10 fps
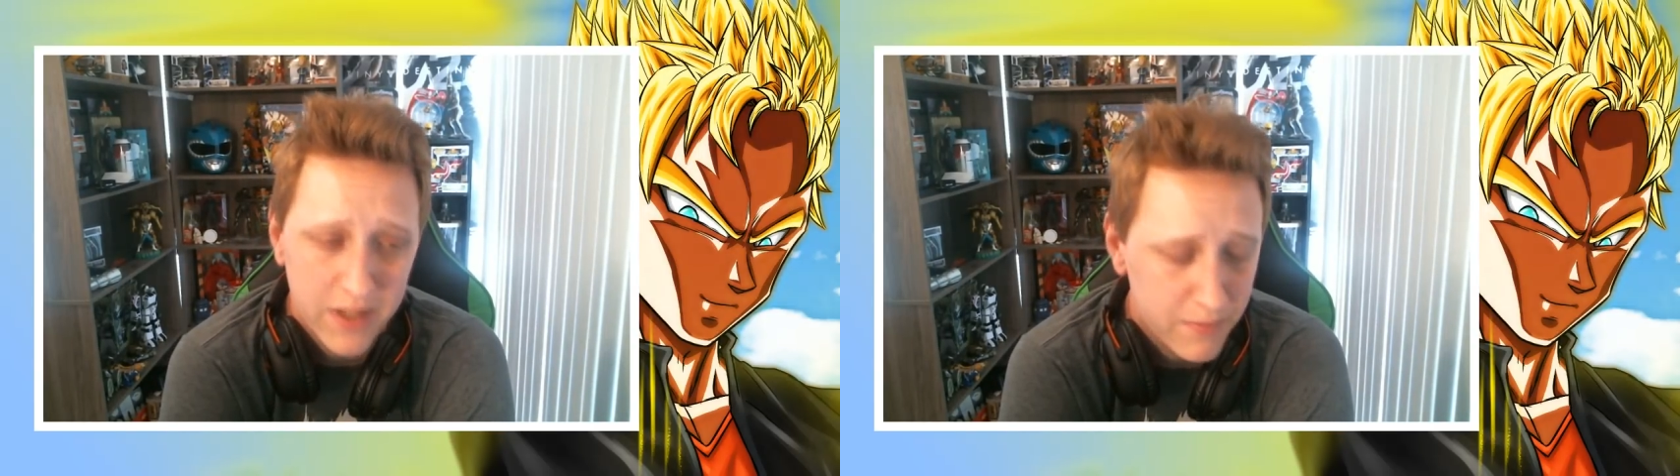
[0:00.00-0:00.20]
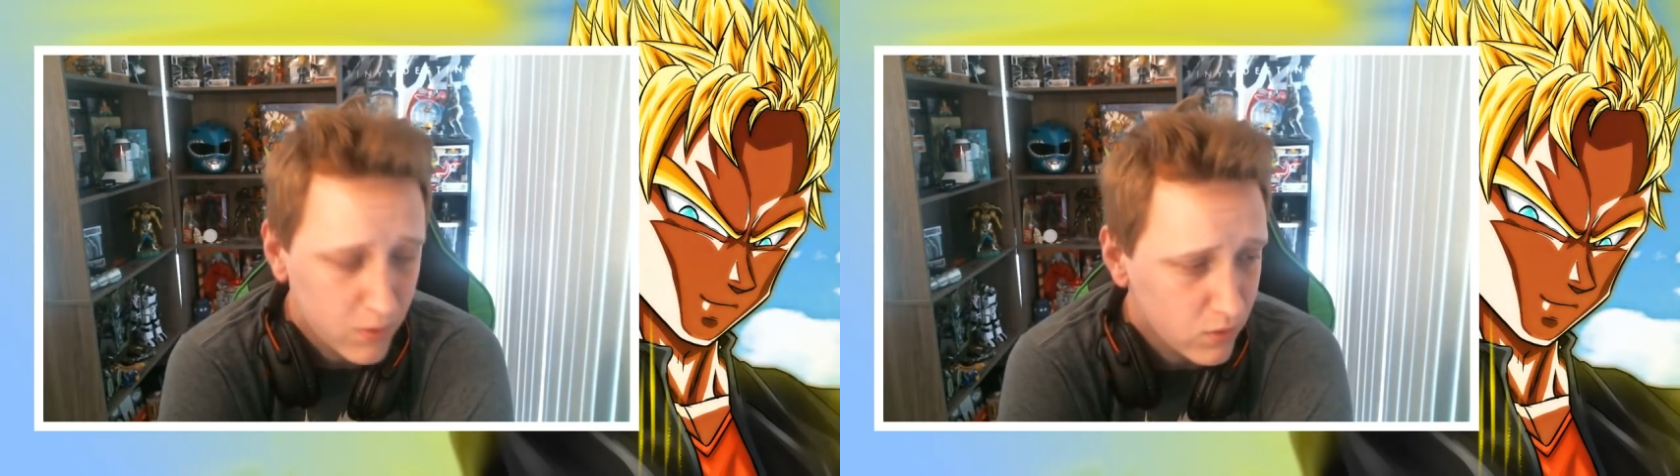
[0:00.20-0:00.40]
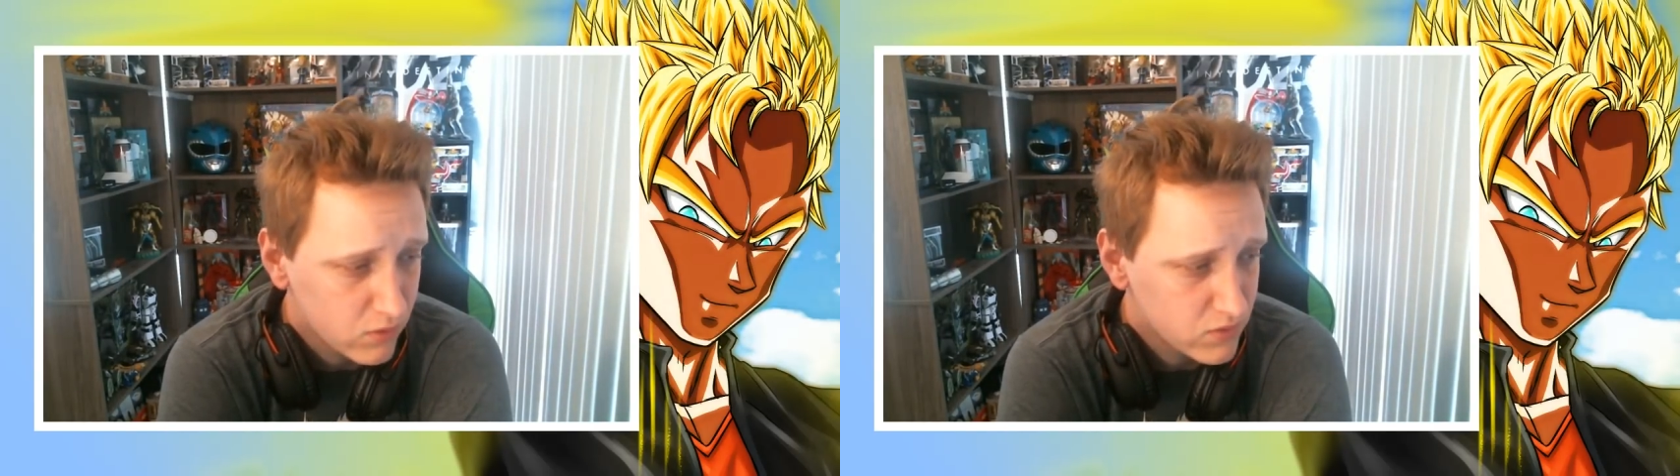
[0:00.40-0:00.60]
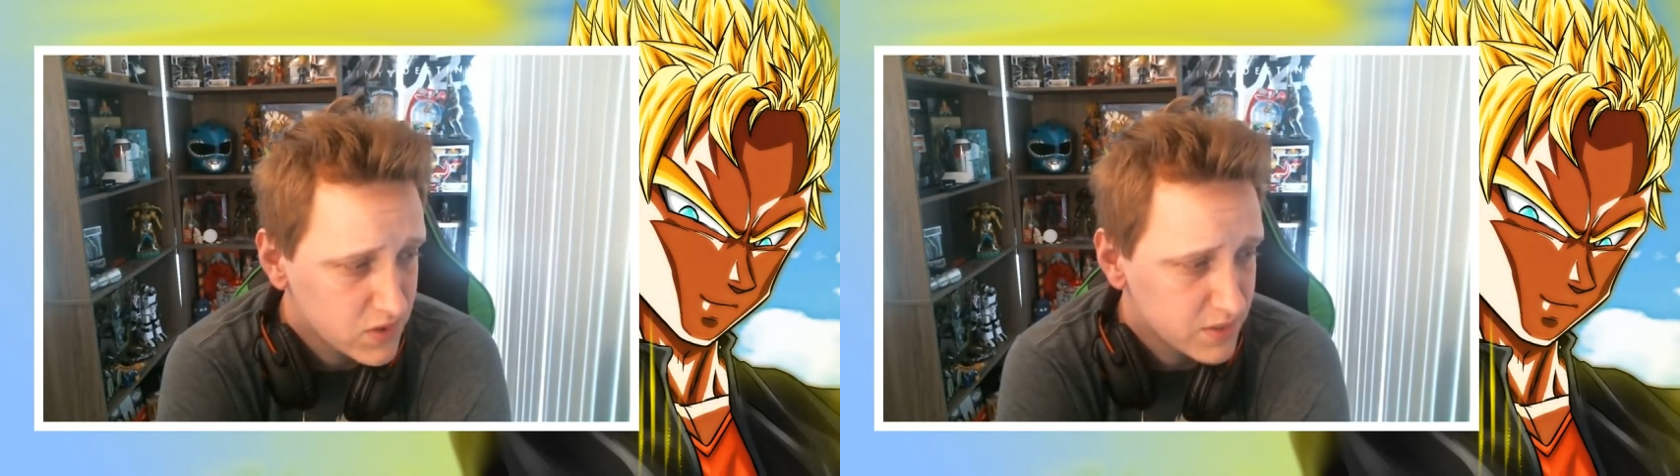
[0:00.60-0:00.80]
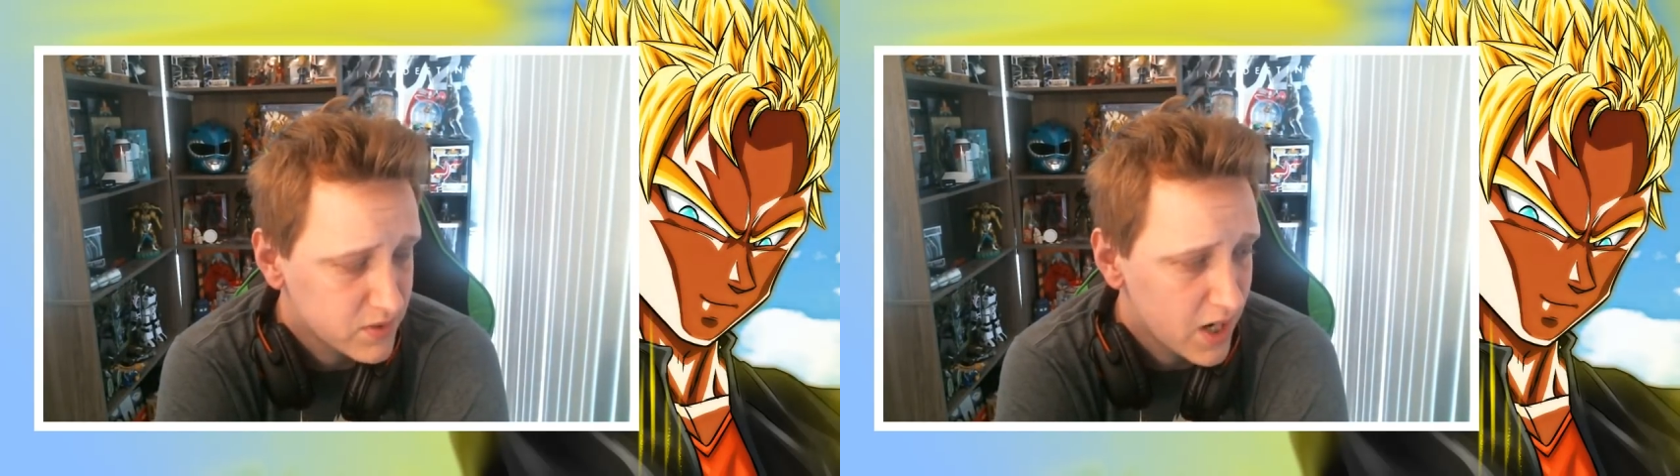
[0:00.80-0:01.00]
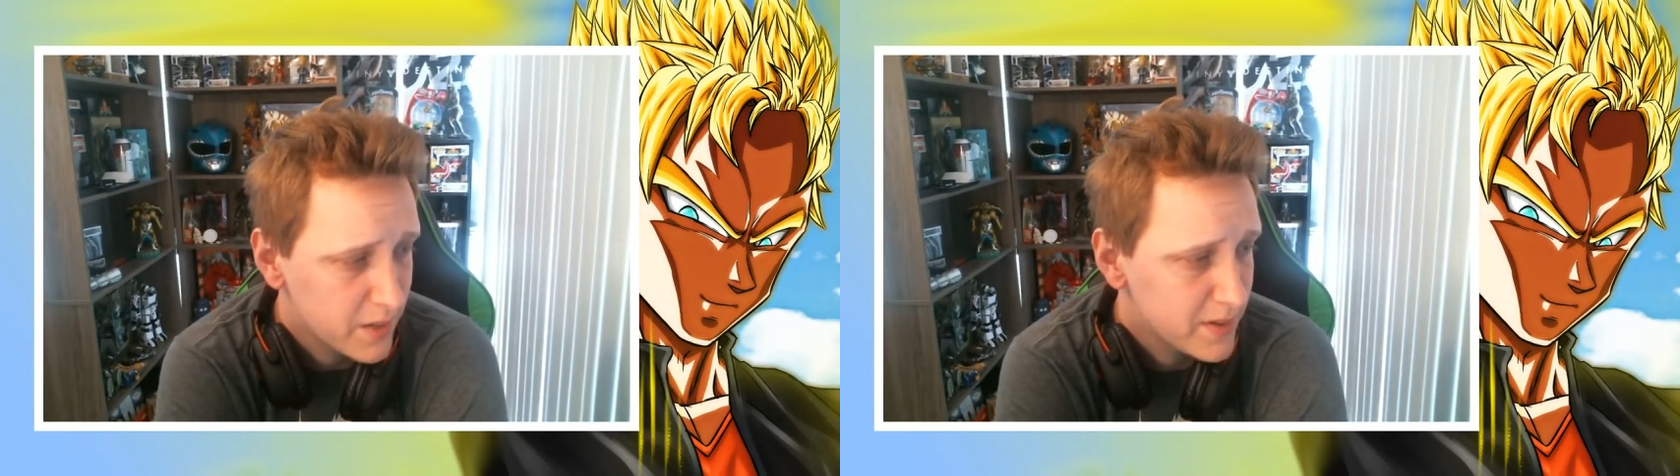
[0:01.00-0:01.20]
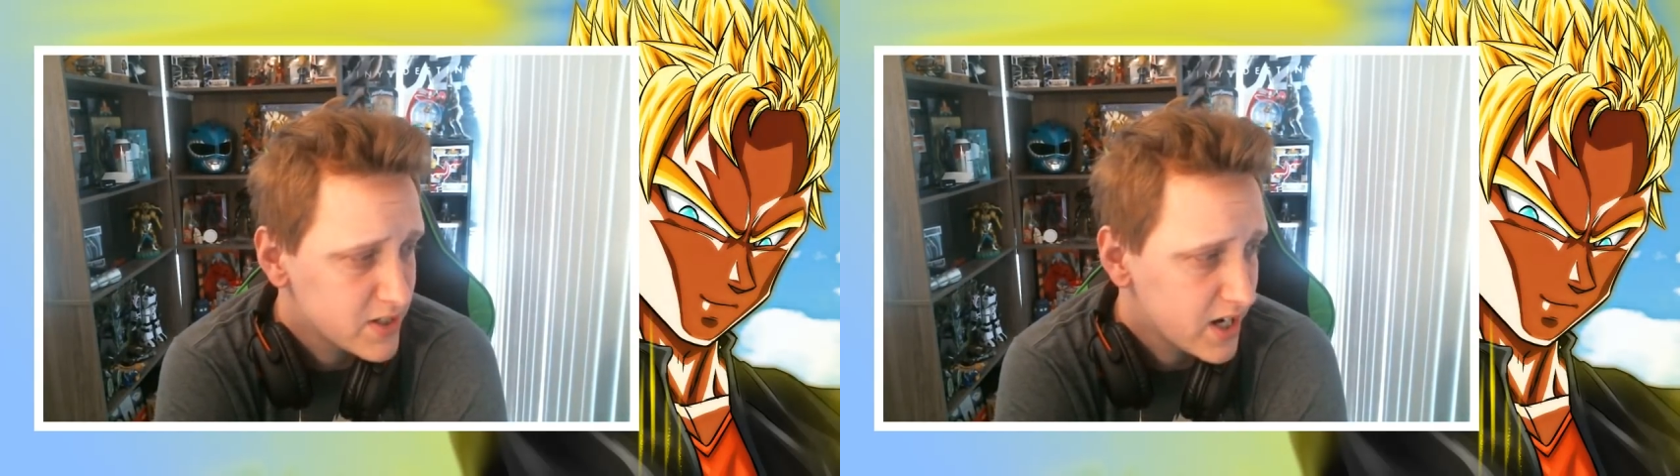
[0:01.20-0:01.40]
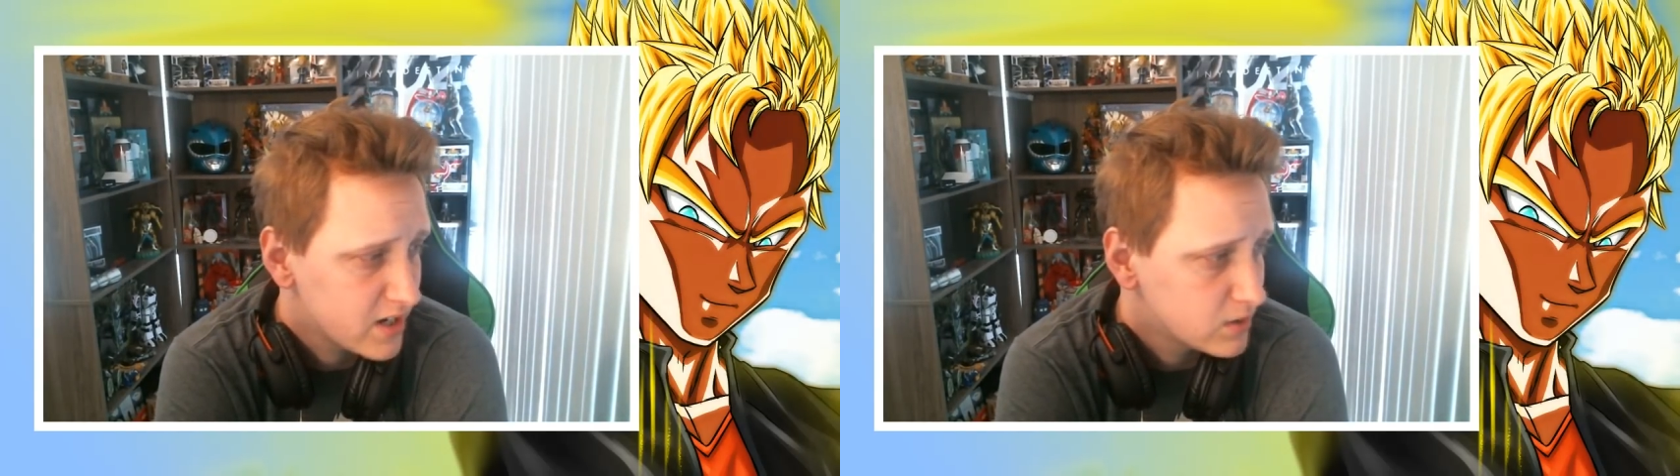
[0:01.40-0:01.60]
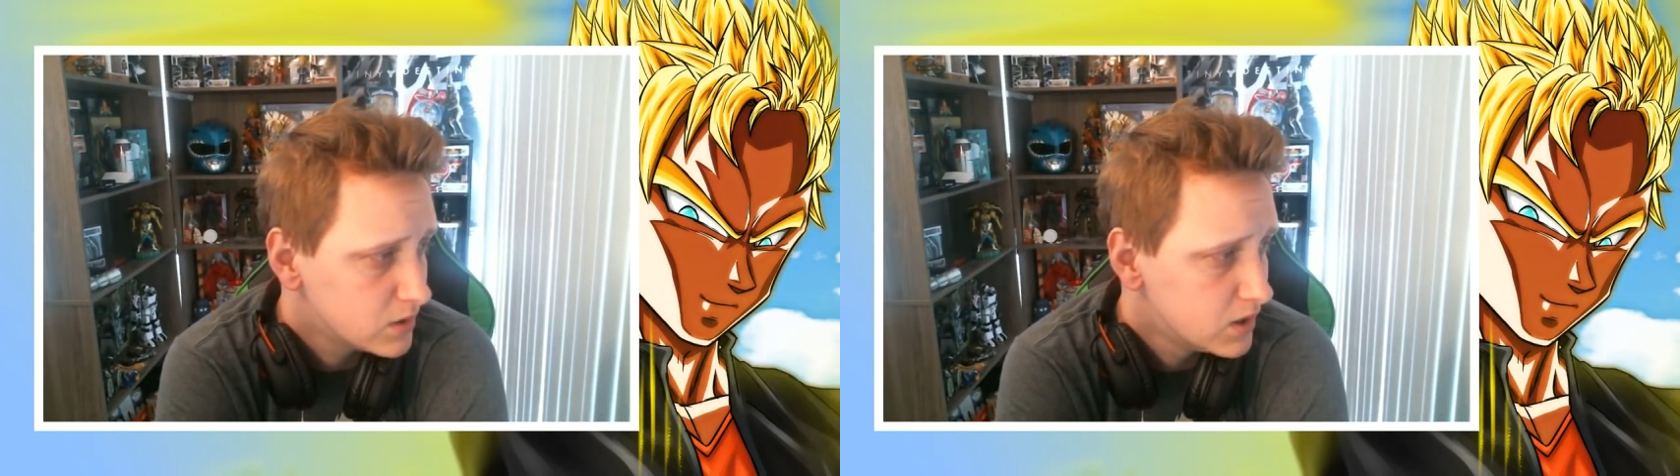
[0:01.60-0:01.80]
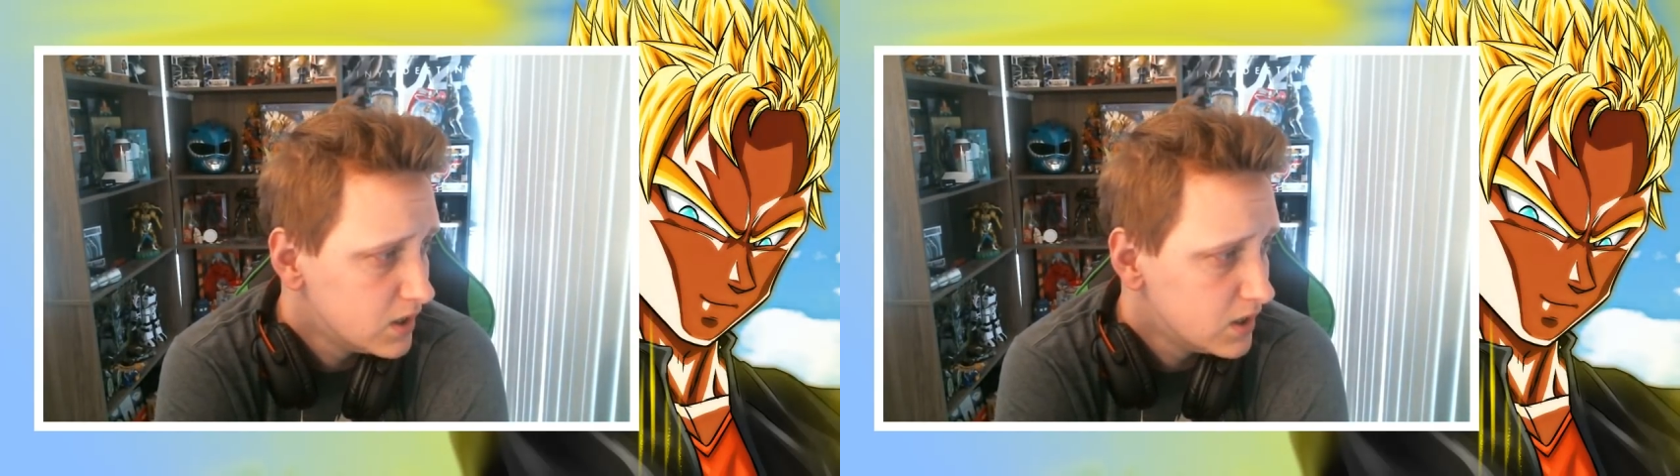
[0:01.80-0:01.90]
people subscribed to my channel.